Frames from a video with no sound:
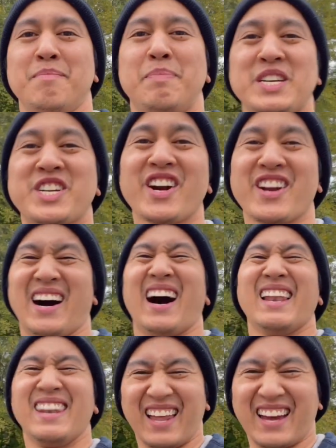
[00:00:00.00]
Be sure to
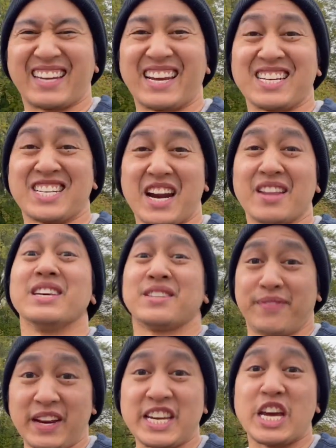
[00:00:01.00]
like and share this
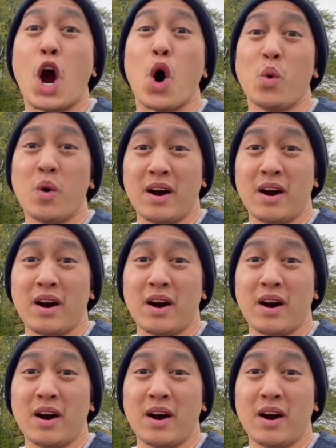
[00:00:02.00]
video,